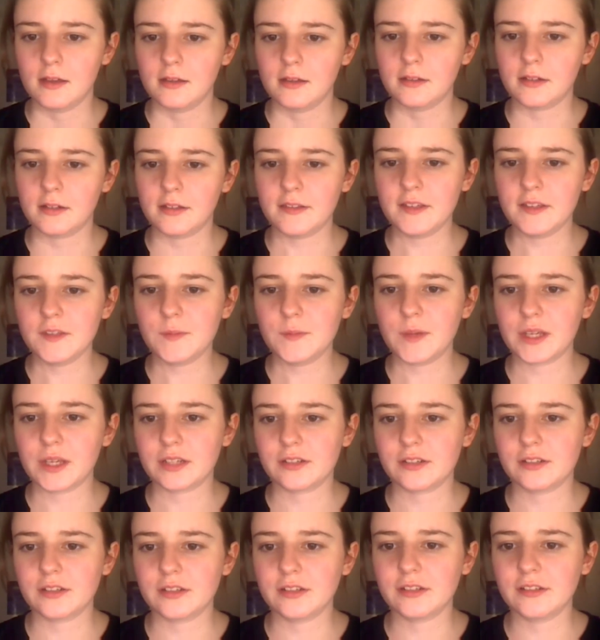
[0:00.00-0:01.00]
Now these
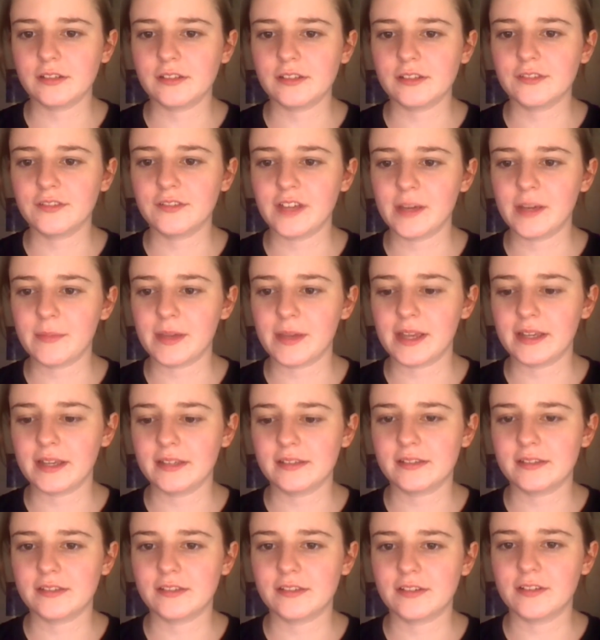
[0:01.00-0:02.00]
pictures, the
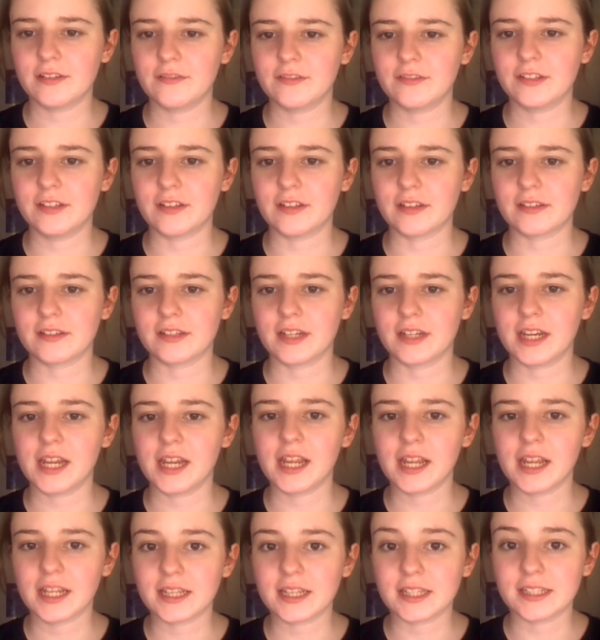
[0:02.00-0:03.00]
VMAs of
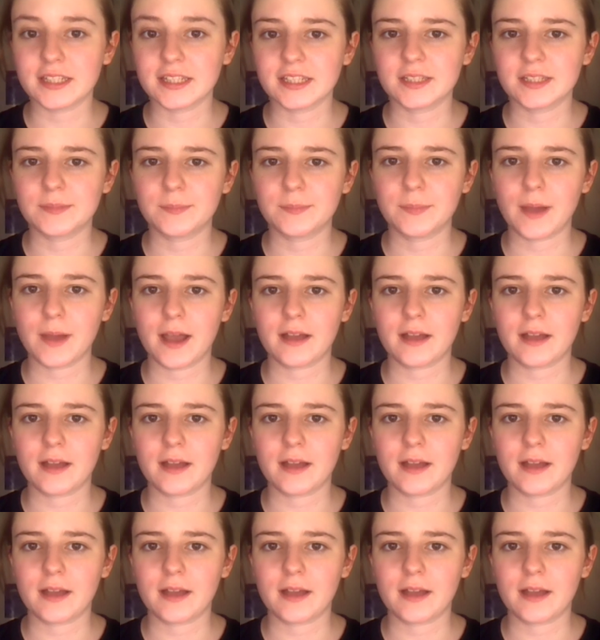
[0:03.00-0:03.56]
2008, this is